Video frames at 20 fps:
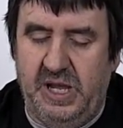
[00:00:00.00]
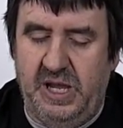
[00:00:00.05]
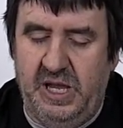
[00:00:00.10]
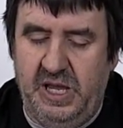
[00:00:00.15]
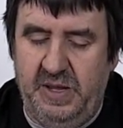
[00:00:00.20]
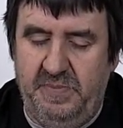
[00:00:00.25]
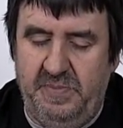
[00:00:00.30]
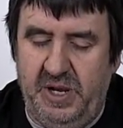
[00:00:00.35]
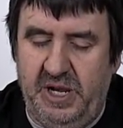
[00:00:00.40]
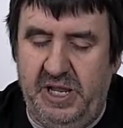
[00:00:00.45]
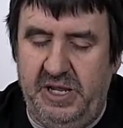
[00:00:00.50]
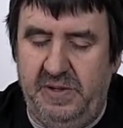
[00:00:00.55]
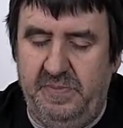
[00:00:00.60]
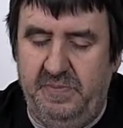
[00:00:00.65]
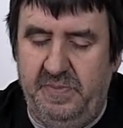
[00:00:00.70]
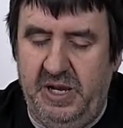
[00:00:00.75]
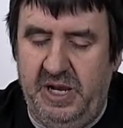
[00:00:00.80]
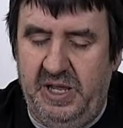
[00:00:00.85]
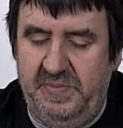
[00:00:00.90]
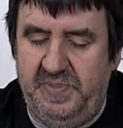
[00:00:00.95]

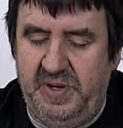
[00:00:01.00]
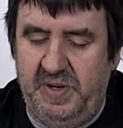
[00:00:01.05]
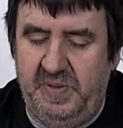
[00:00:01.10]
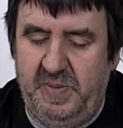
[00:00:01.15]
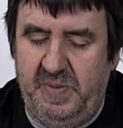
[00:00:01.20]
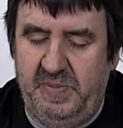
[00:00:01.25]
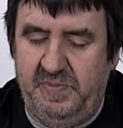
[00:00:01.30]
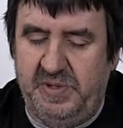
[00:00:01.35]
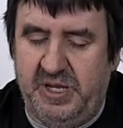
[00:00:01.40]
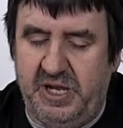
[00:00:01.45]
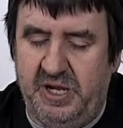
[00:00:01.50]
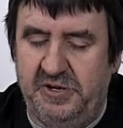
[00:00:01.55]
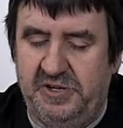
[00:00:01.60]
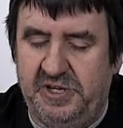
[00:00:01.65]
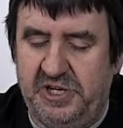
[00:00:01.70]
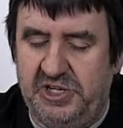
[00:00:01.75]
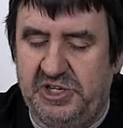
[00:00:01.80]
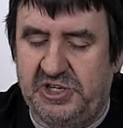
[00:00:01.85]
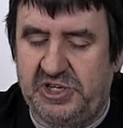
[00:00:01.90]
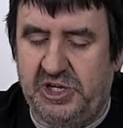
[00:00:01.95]
molybdenum
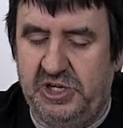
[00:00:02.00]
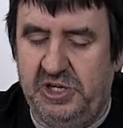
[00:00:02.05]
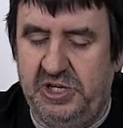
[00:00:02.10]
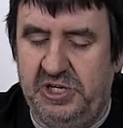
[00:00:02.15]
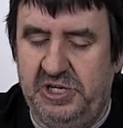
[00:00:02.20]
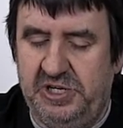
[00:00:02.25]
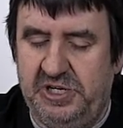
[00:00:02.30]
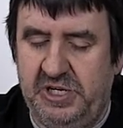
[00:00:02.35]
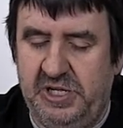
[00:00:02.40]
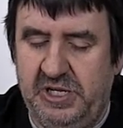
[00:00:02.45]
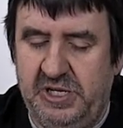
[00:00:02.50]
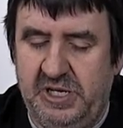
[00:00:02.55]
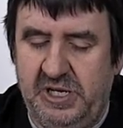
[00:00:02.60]
coated skirt,